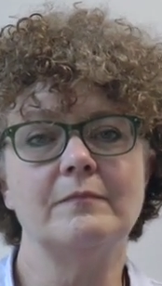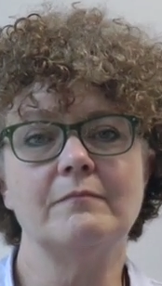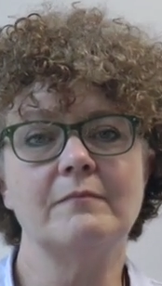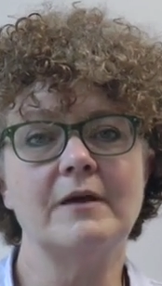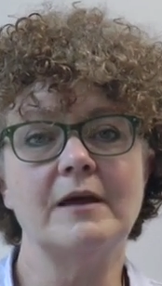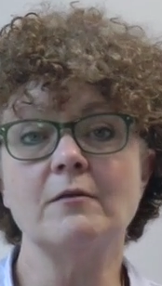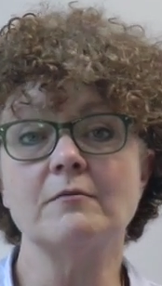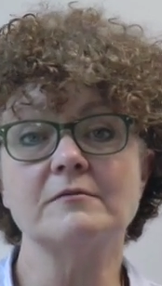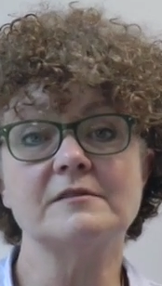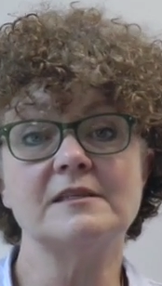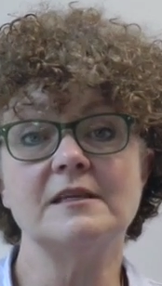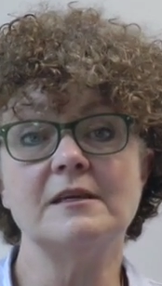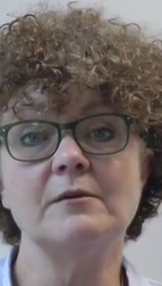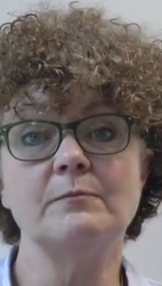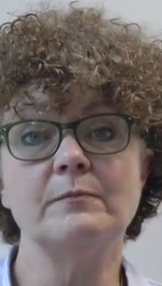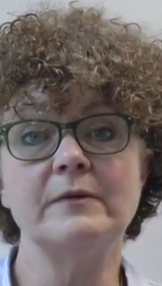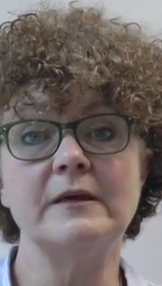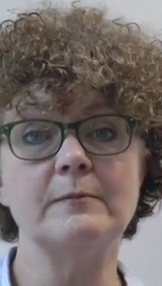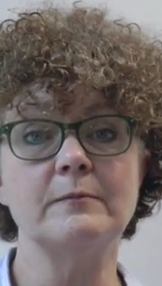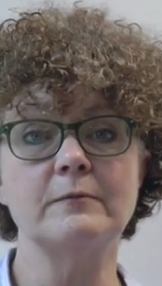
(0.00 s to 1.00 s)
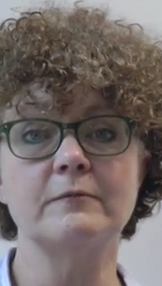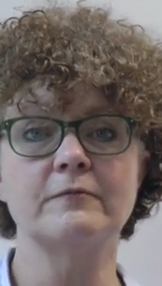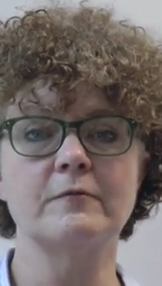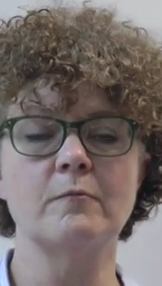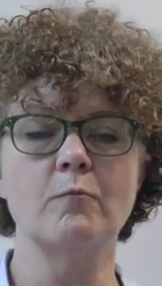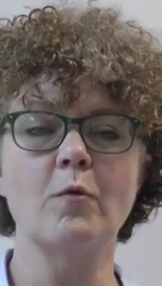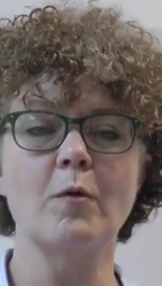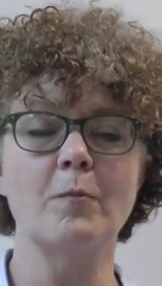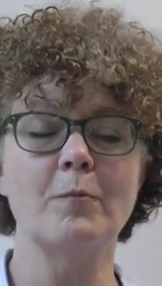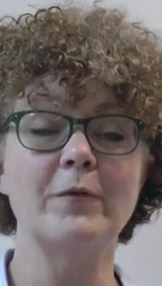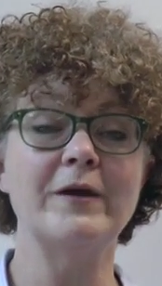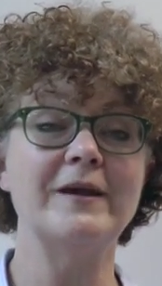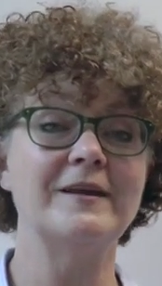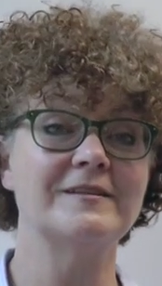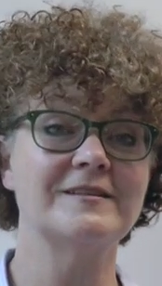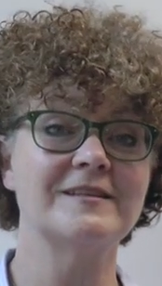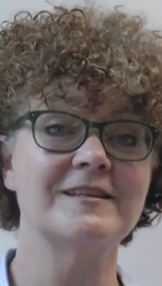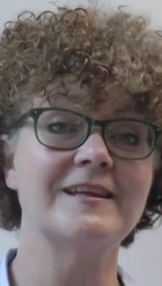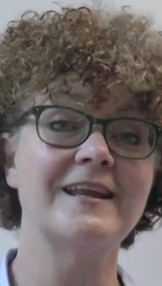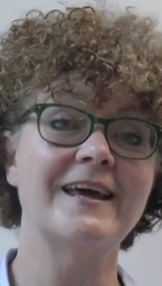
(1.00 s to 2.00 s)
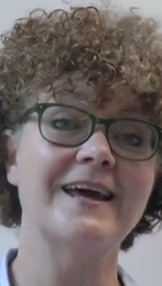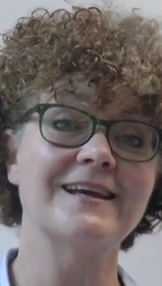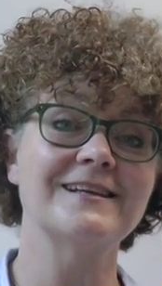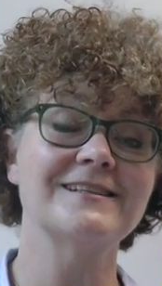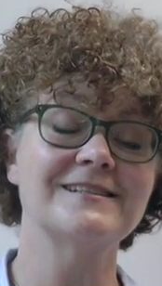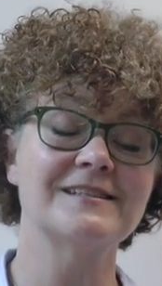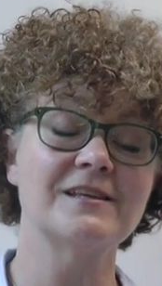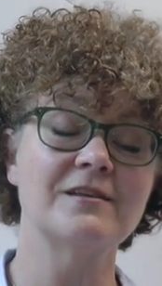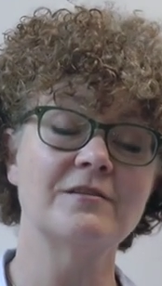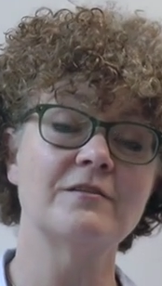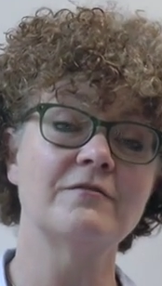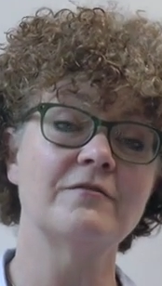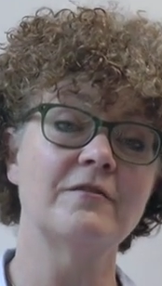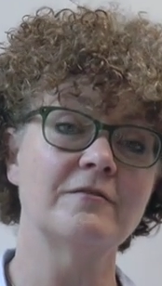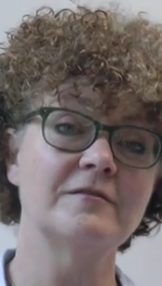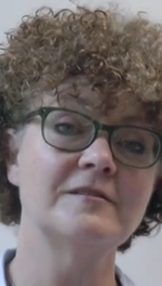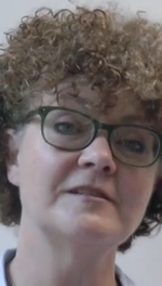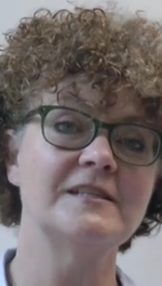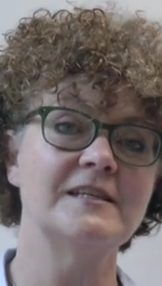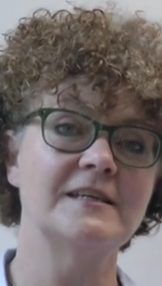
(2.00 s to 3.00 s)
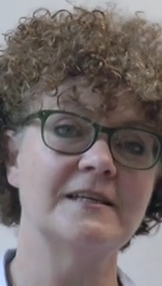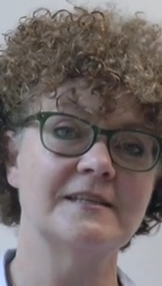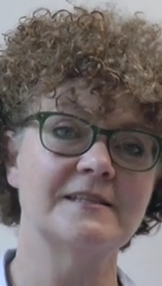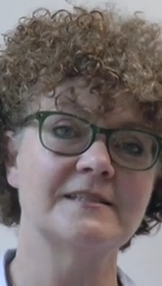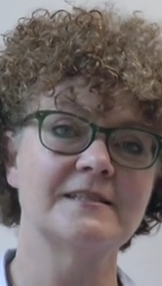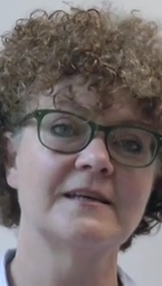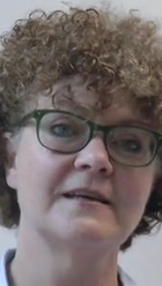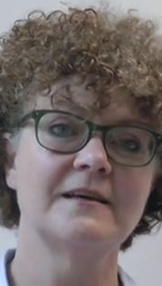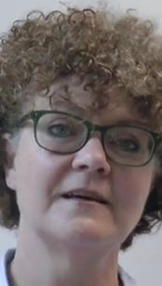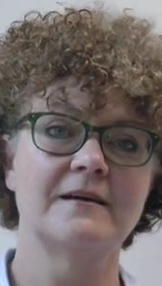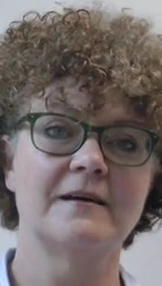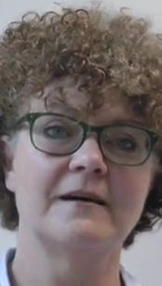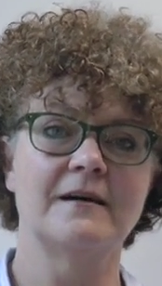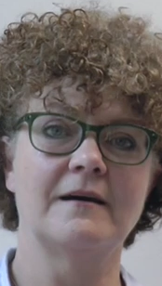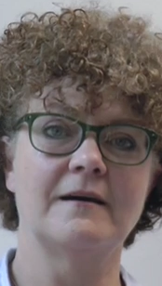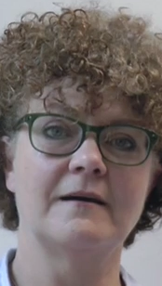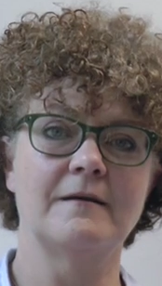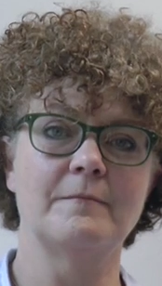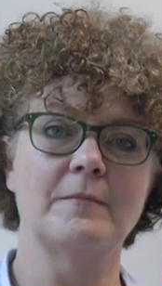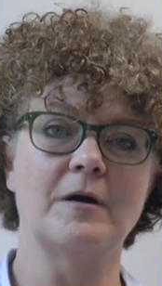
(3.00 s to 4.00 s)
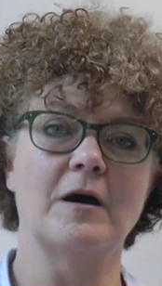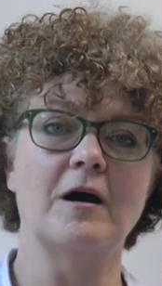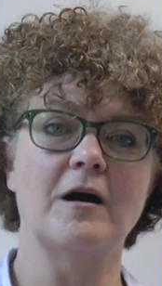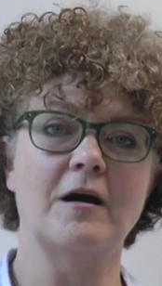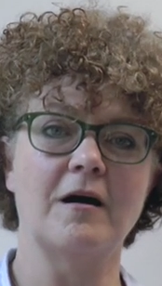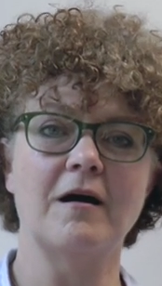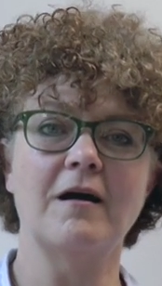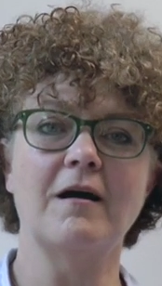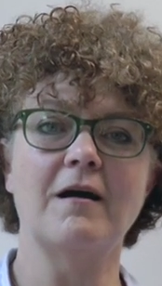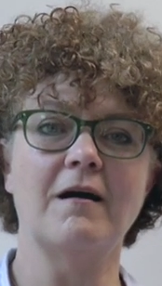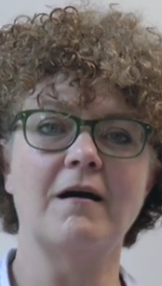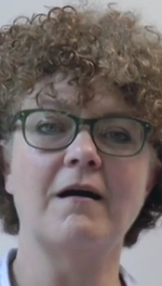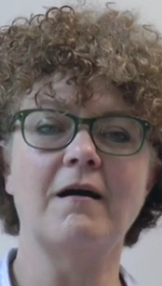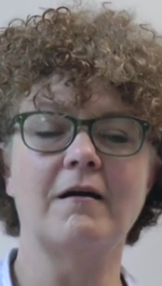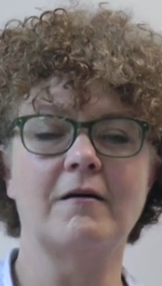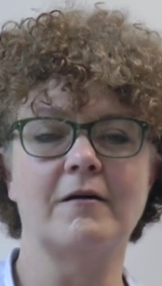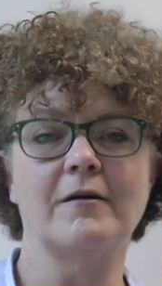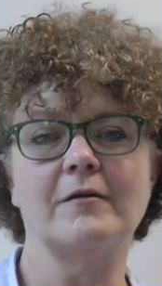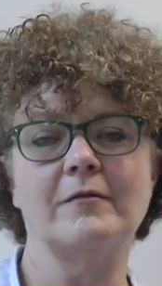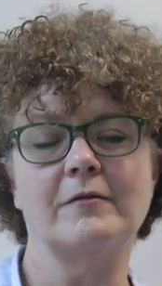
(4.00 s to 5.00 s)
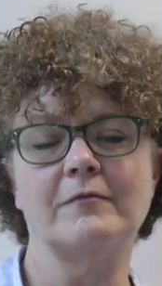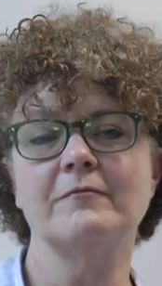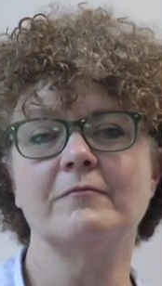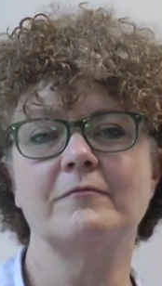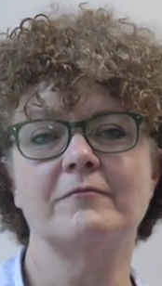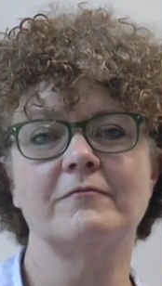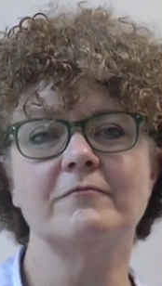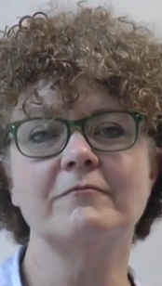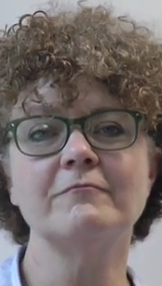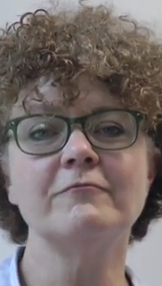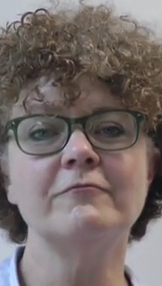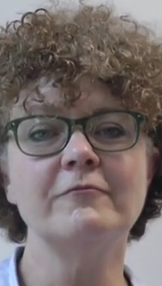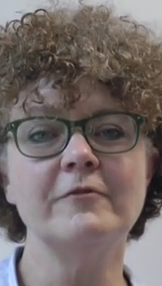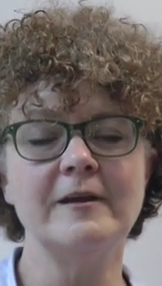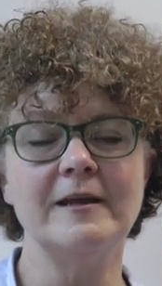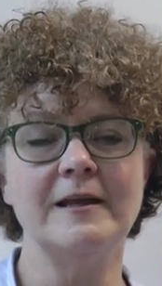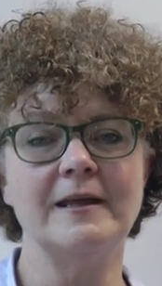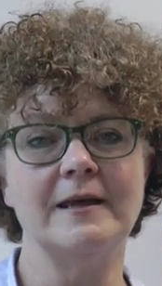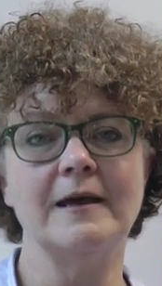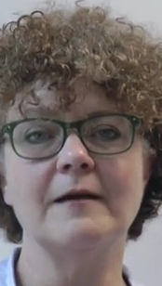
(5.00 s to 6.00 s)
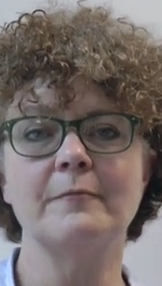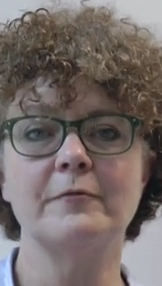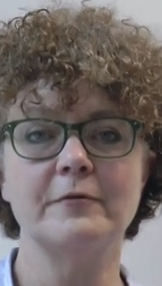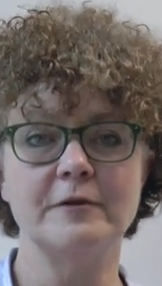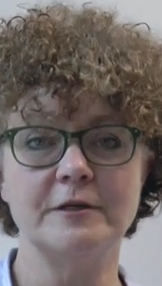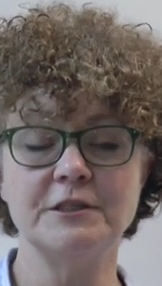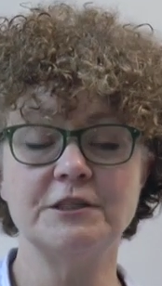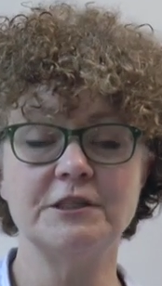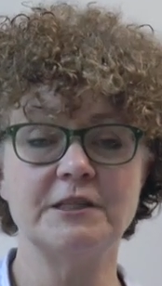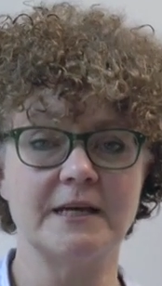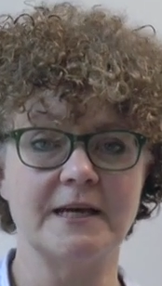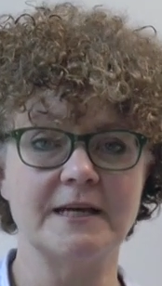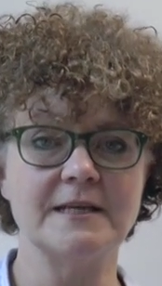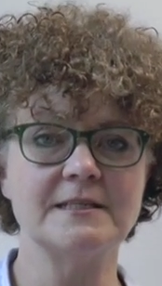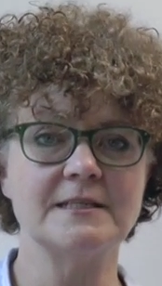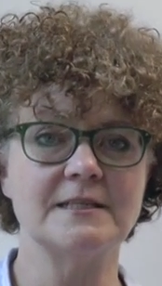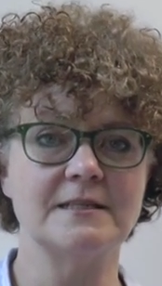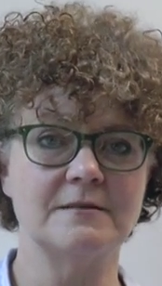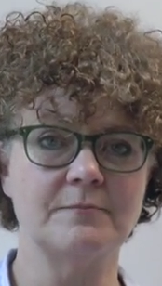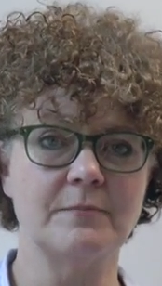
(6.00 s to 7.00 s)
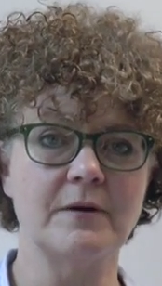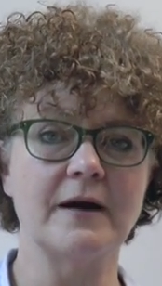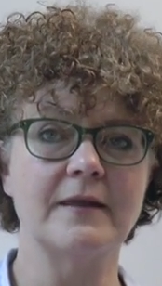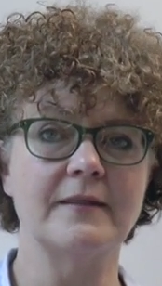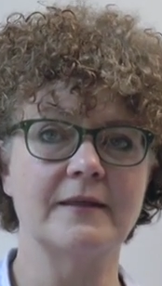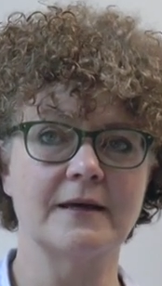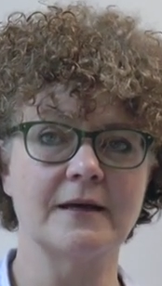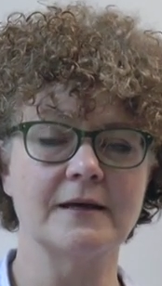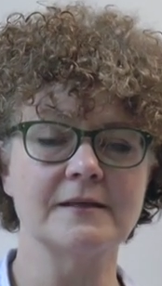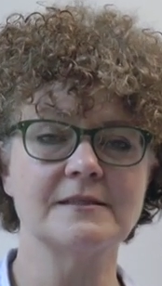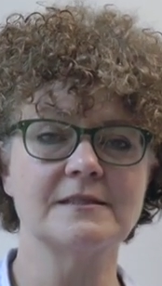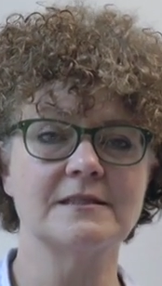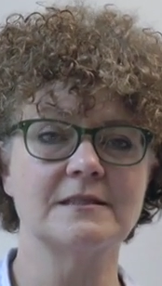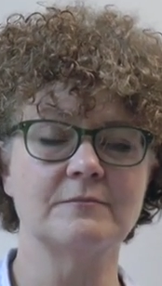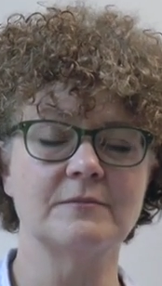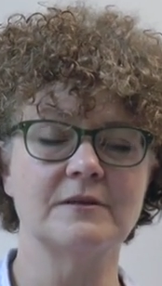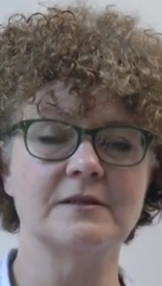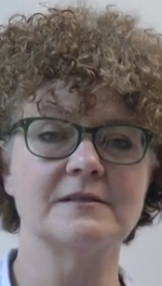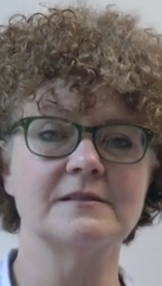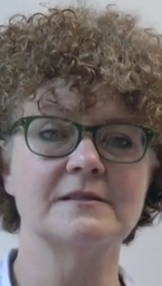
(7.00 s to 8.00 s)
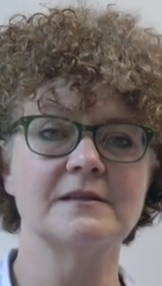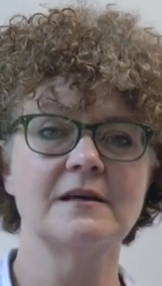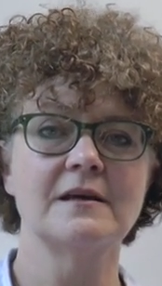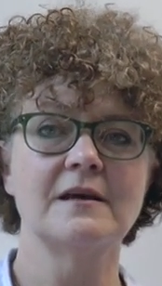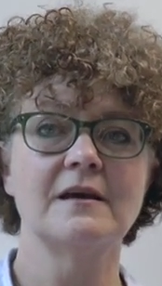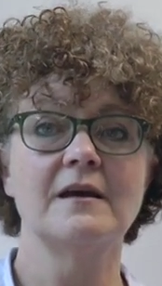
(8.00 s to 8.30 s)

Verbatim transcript: may not see people from one week to the next. So the volunteers um, are really appreciated by the customers.